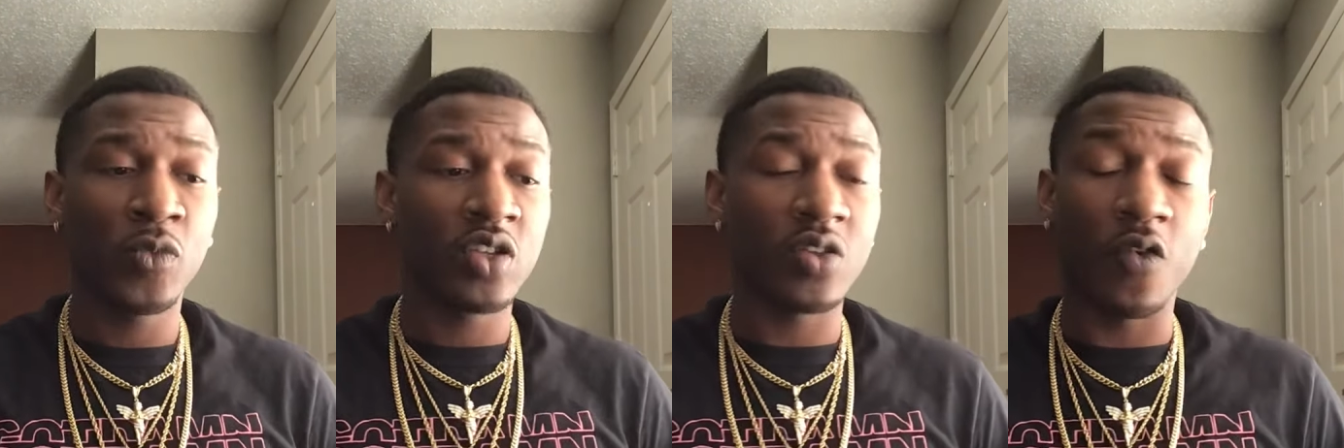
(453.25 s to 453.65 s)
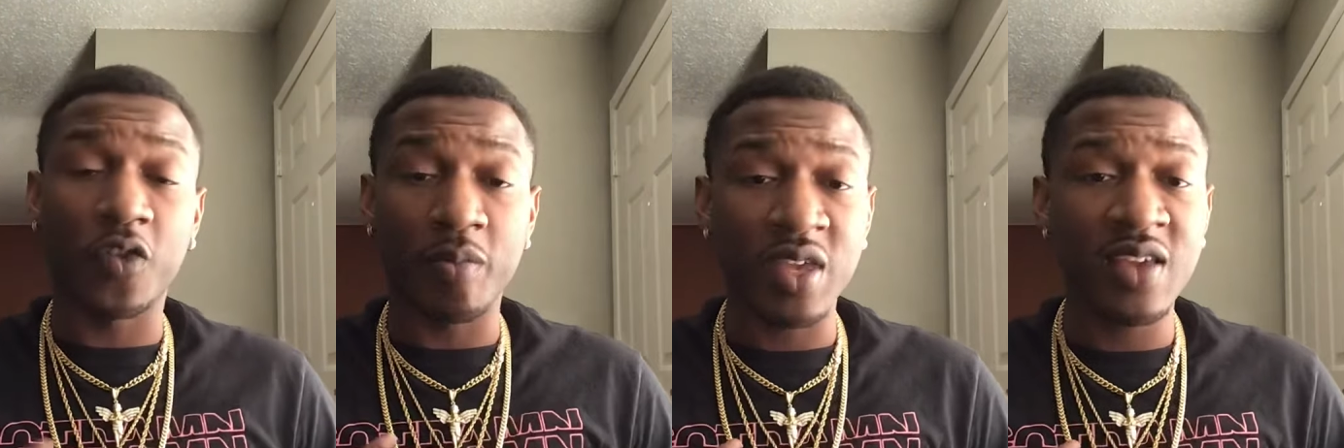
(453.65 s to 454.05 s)
So
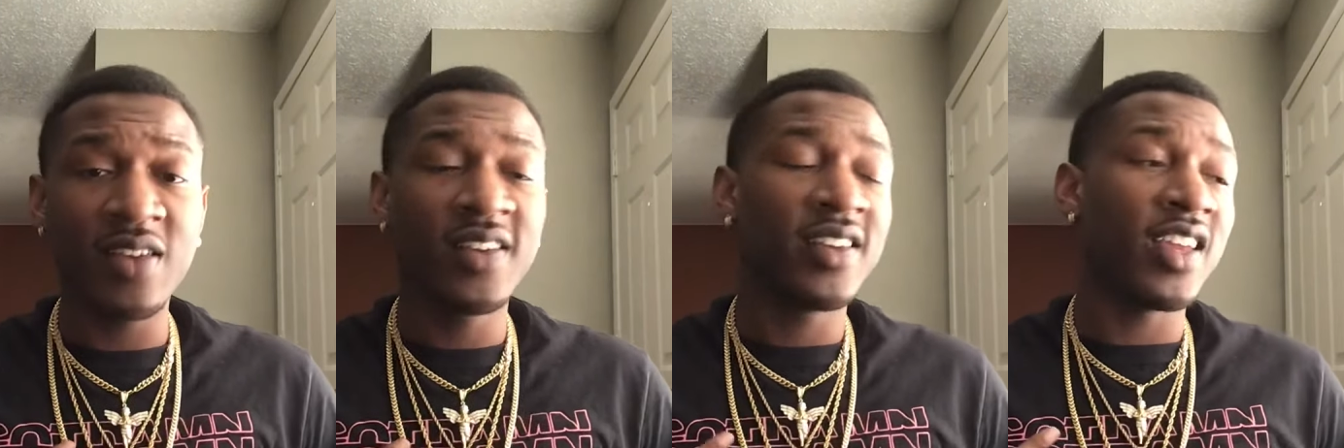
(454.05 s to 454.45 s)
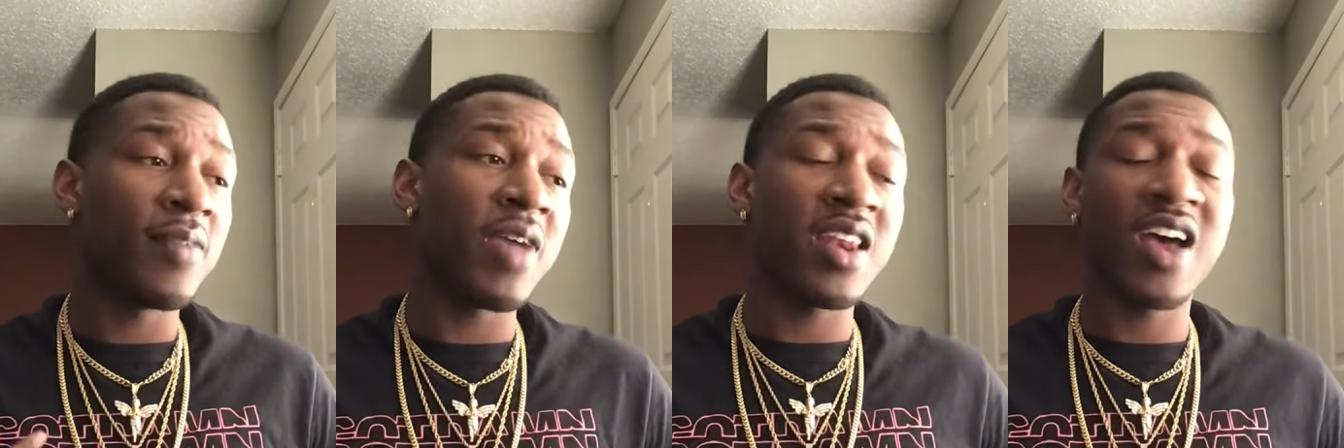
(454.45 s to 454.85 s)
for me, it
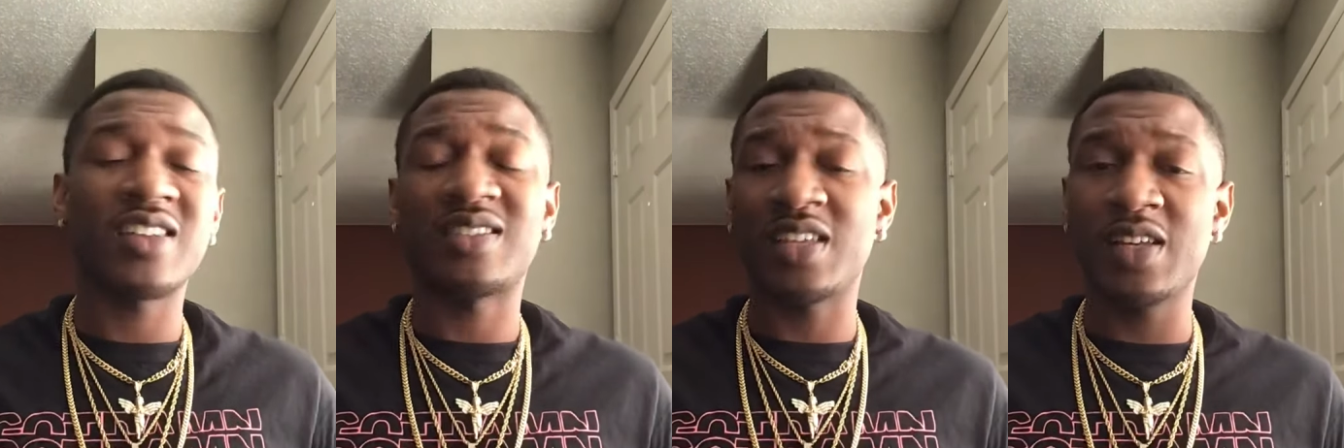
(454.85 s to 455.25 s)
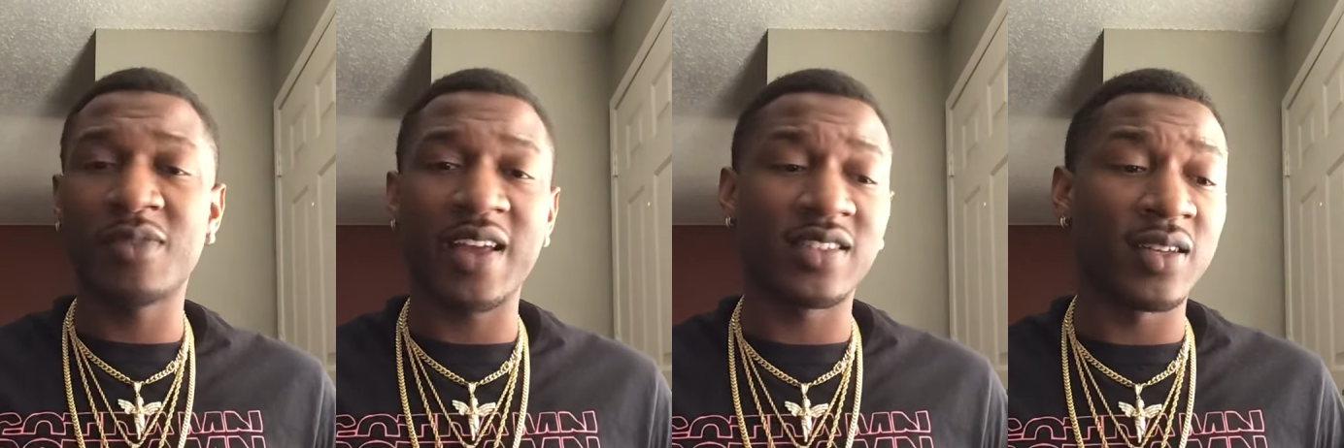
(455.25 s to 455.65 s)
may not seem
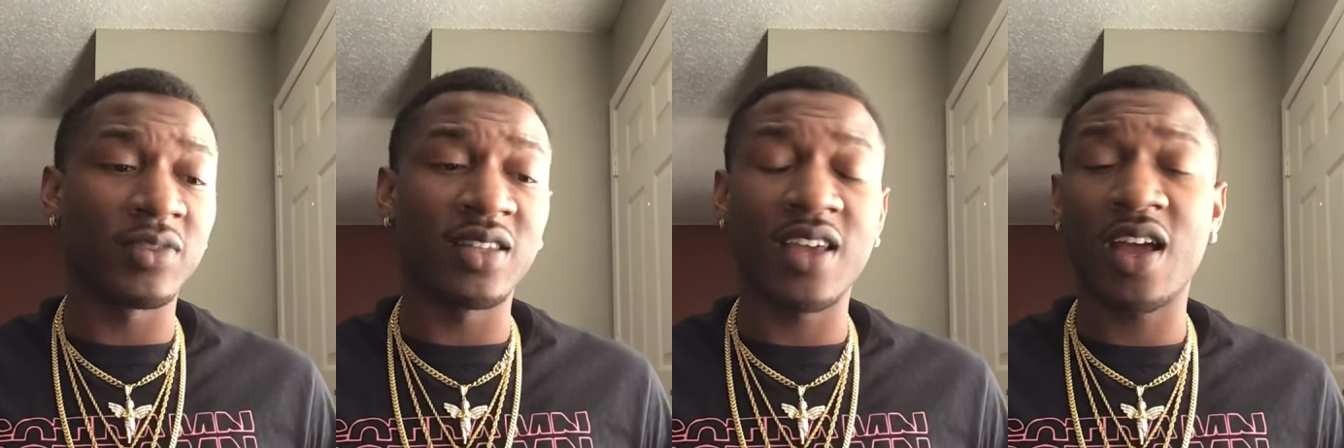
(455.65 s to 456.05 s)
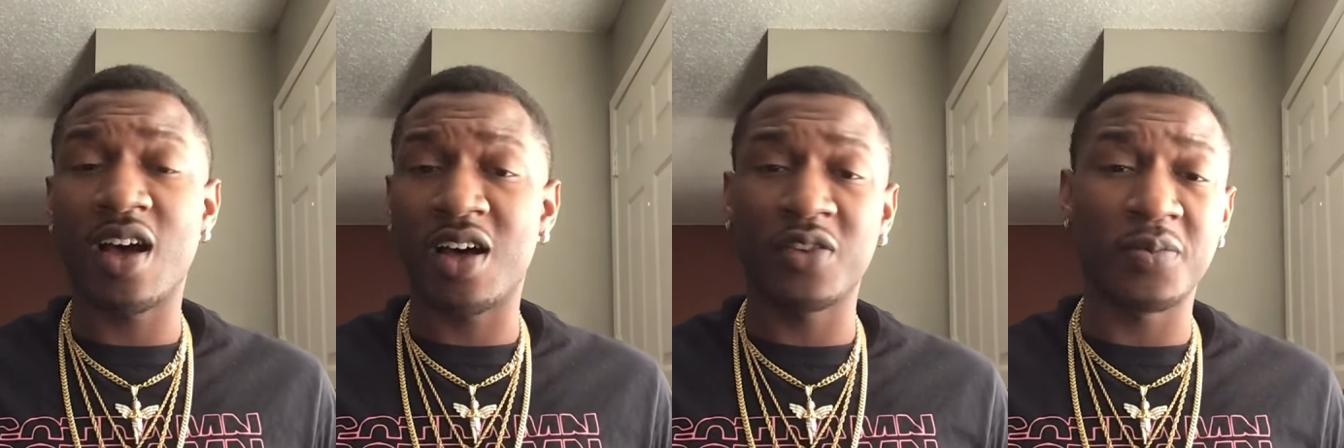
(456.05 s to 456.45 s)
like something that
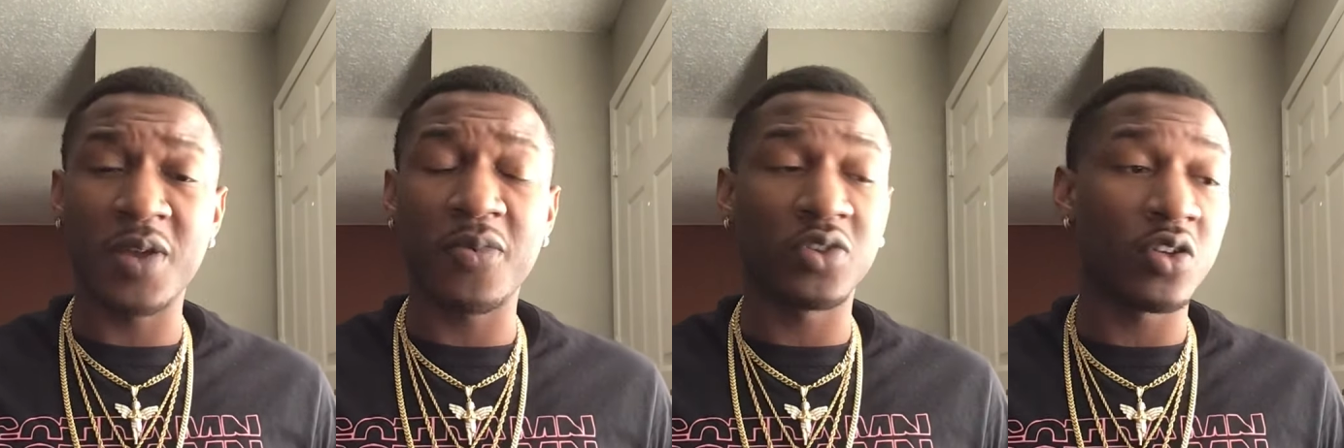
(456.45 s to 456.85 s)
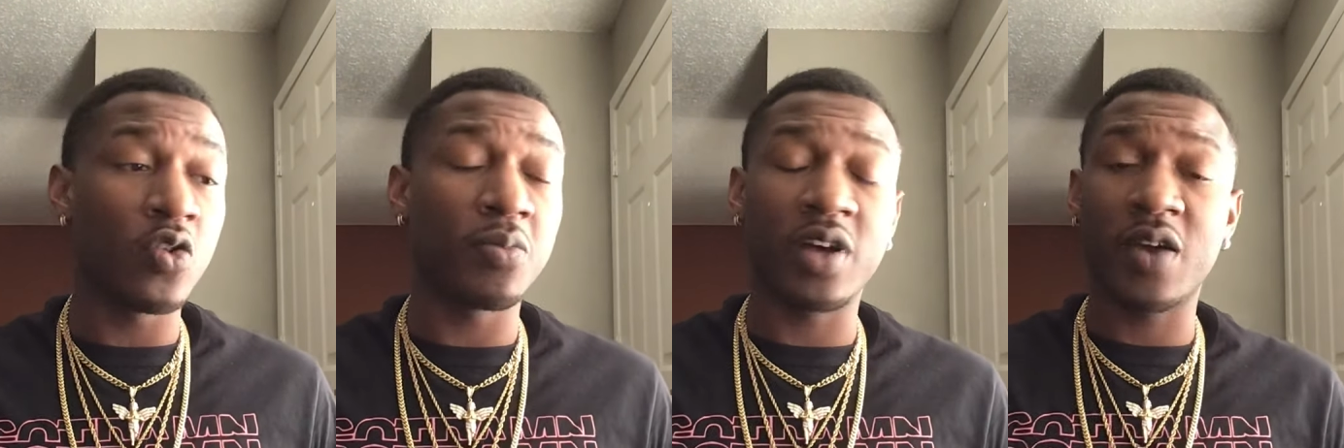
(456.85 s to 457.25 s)
other people do,
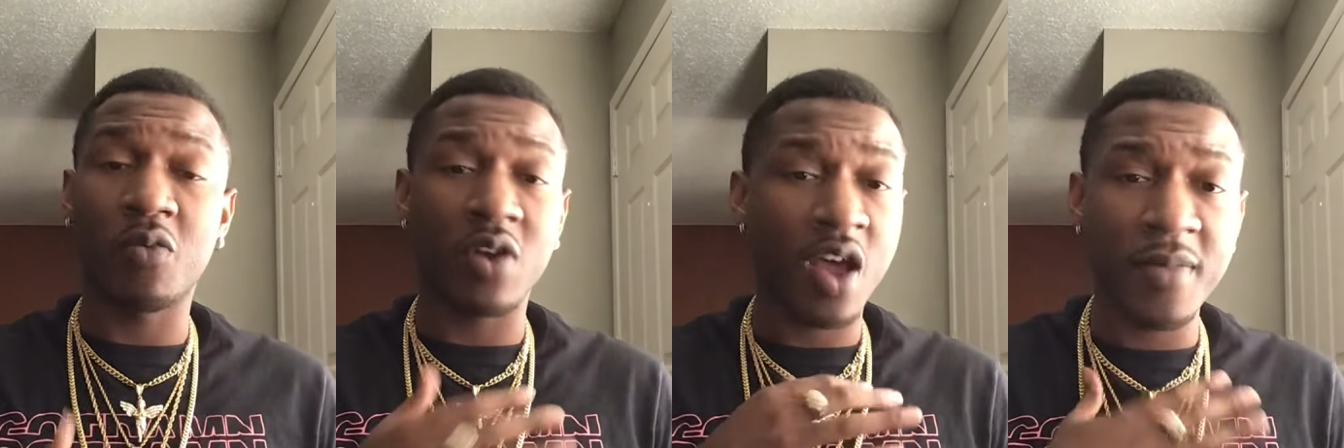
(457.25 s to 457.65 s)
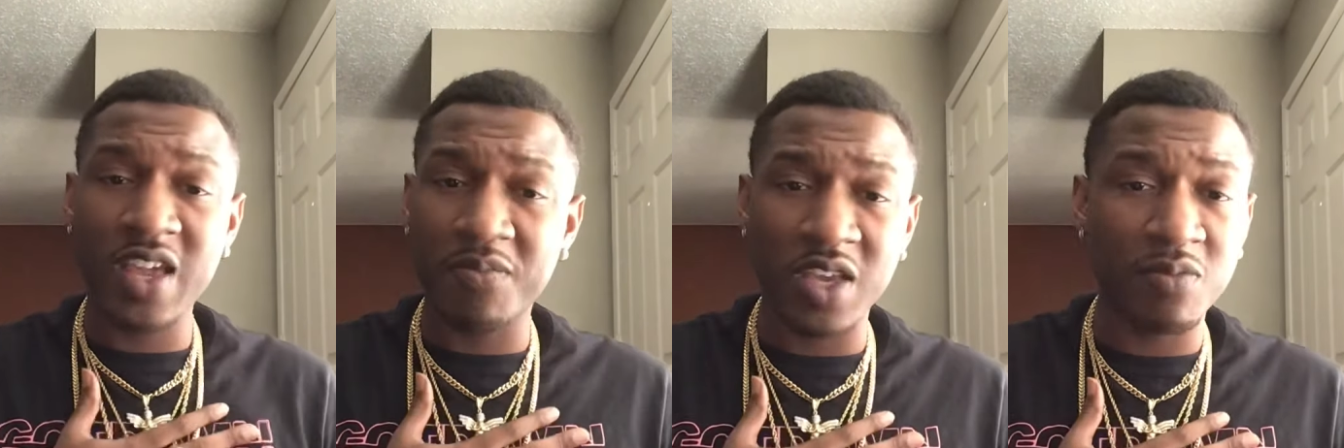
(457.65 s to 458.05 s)
but when I
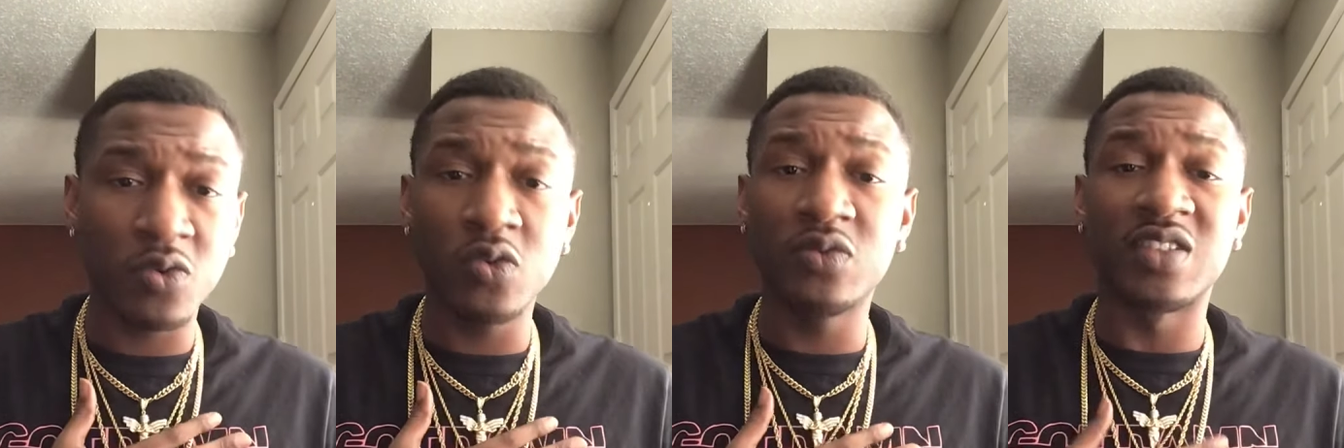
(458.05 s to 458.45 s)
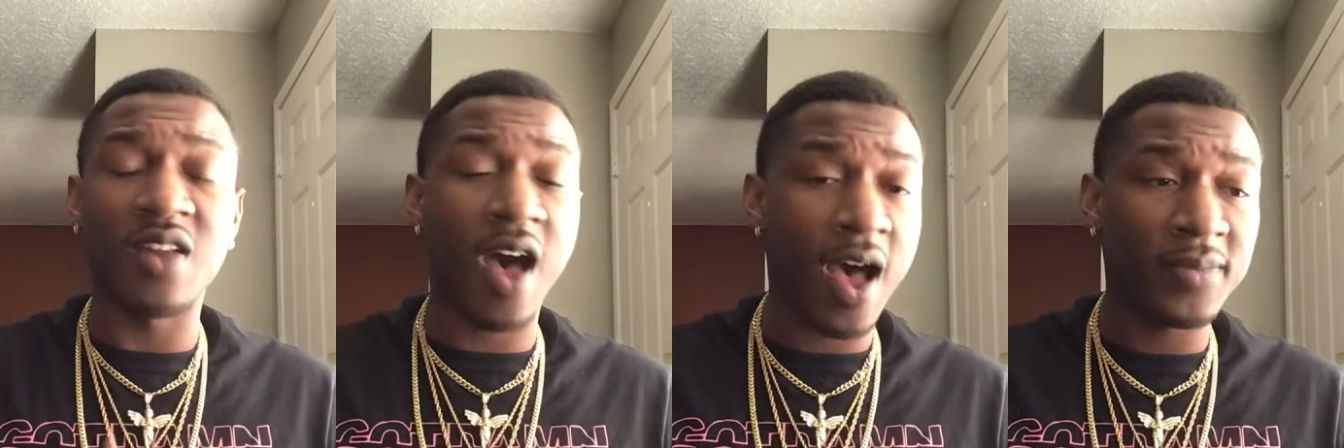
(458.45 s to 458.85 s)
make big moves
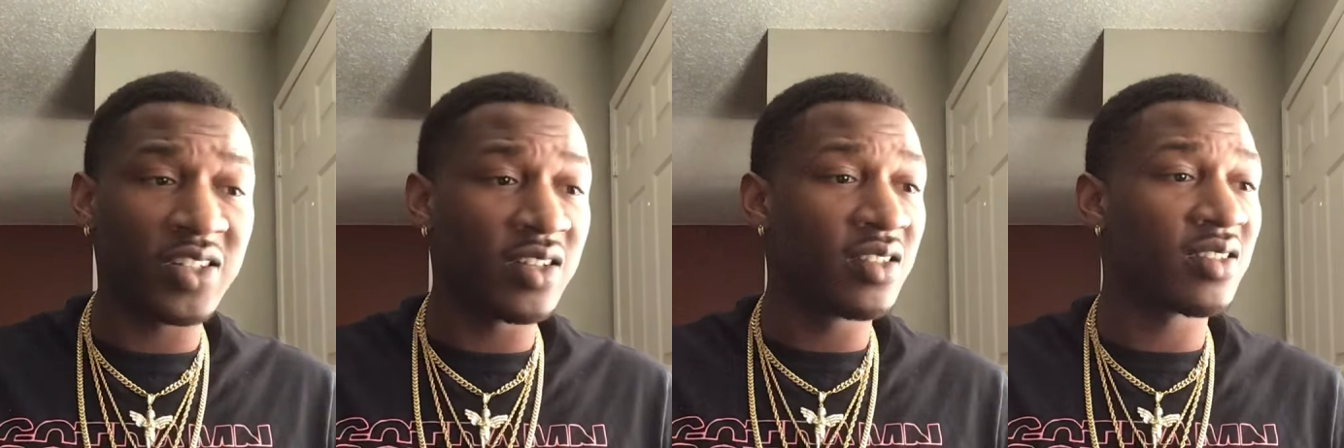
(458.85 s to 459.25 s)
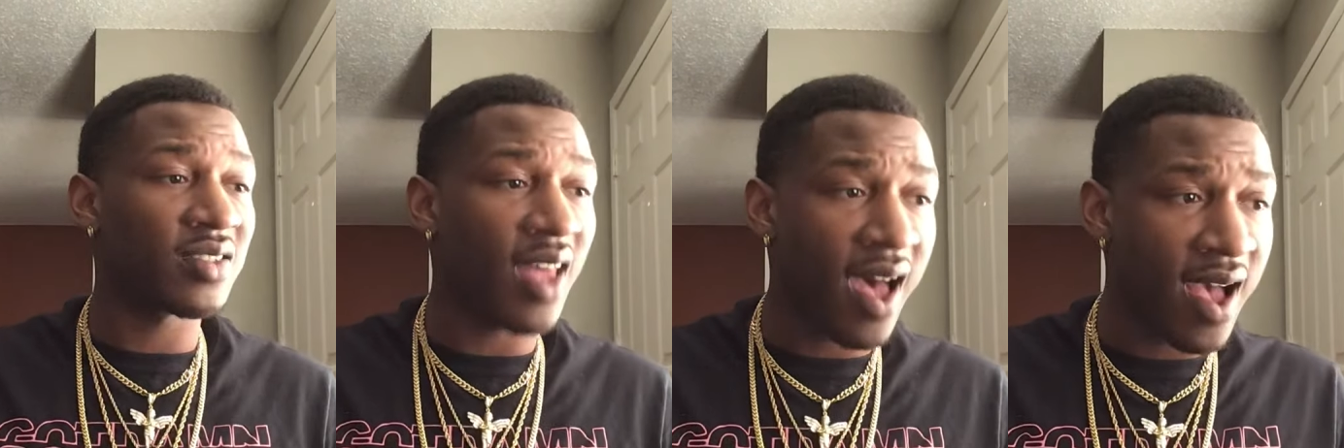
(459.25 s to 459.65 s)
in options,
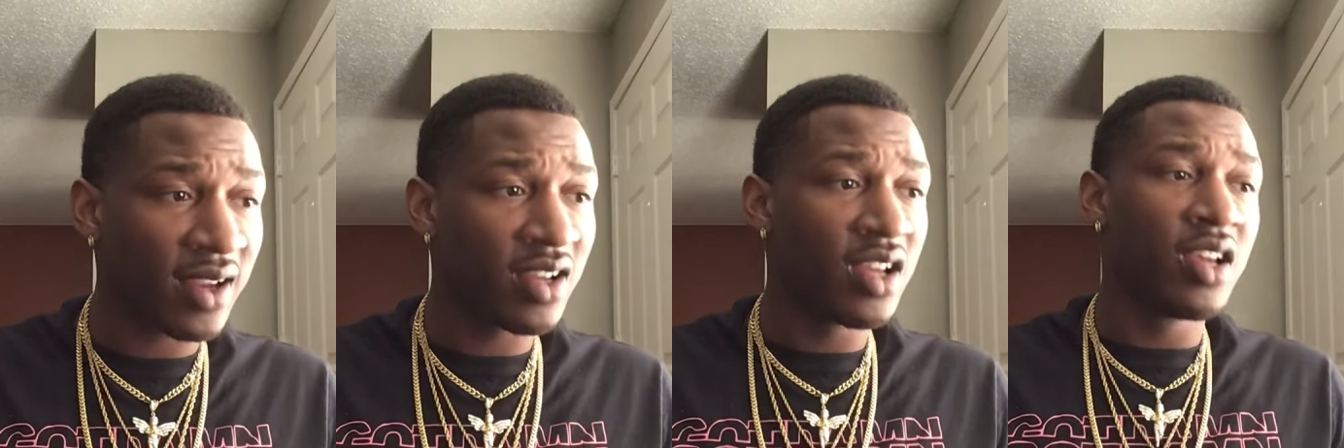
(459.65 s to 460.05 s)
stock,